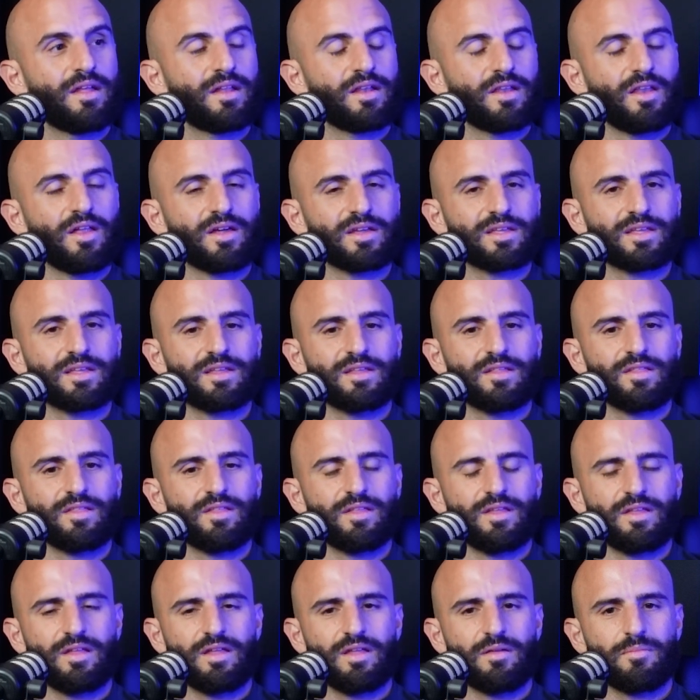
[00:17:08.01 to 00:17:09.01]
Like,
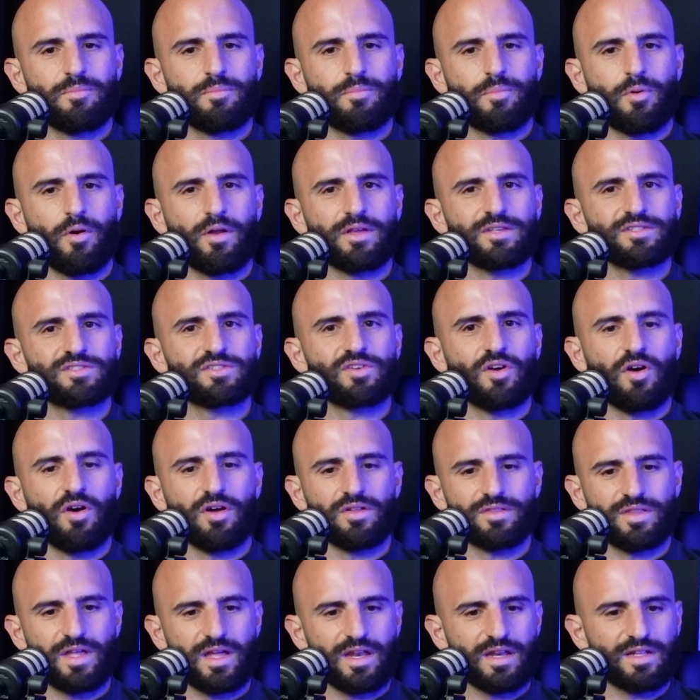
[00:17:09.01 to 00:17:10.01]
praise
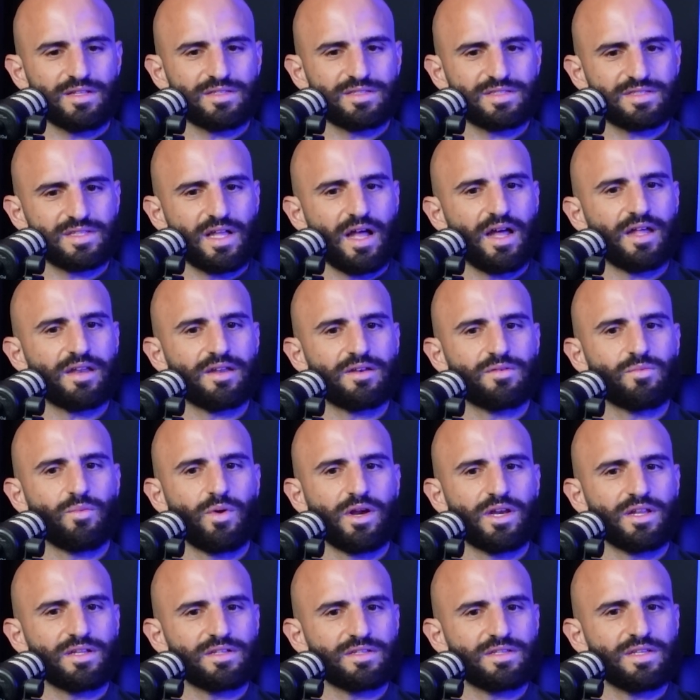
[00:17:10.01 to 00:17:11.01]
God that it started
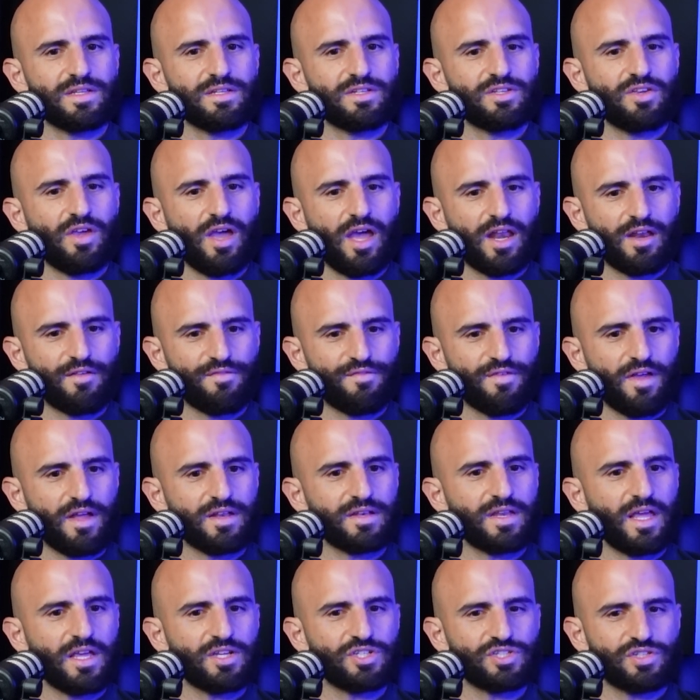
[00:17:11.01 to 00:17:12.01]
when it did. You had a
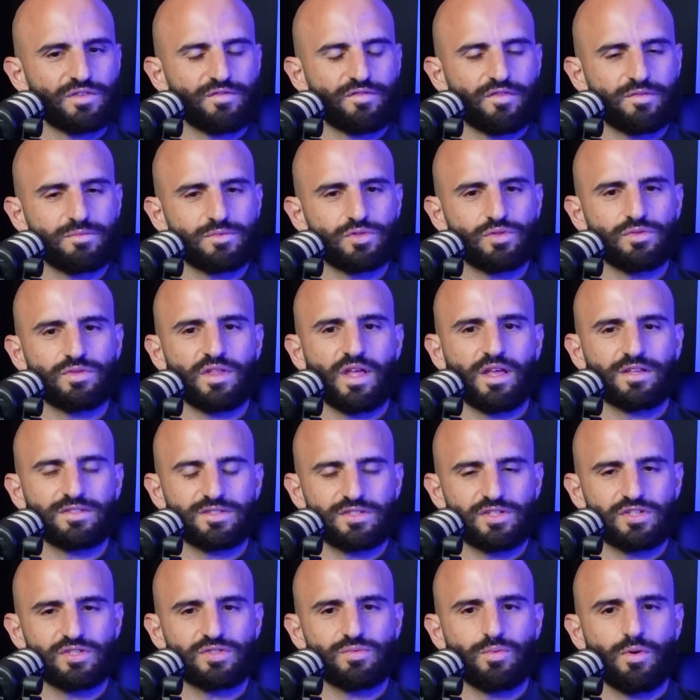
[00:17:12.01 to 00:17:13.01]
foundation from
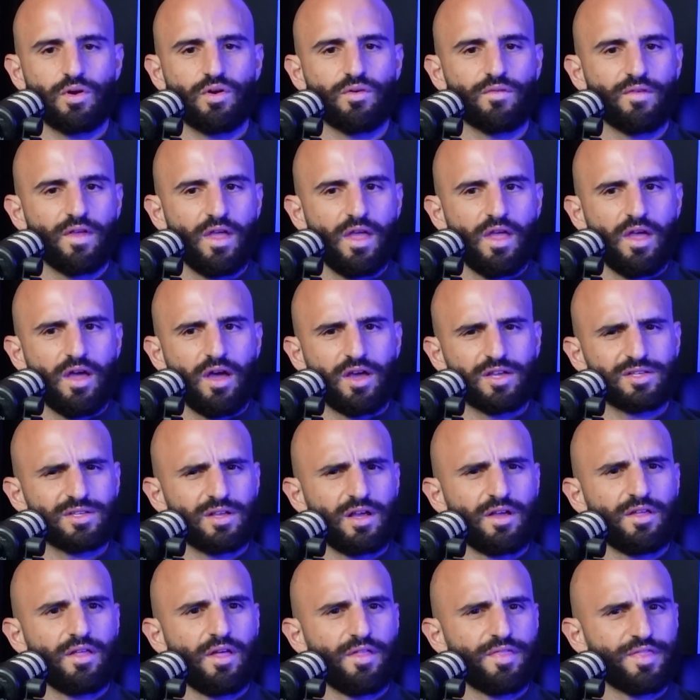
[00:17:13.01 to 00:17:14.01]
2012.
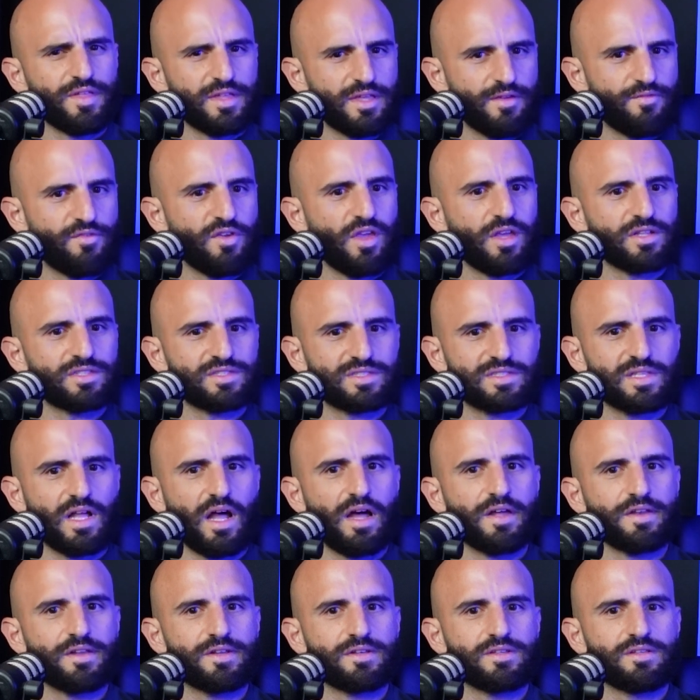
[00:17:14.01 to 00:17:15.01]
I think if you had
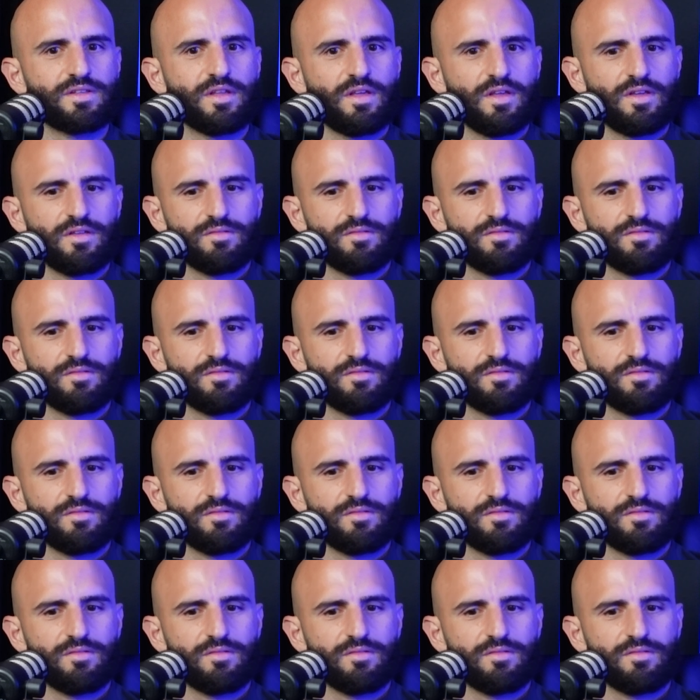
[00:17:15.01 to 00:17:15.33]
started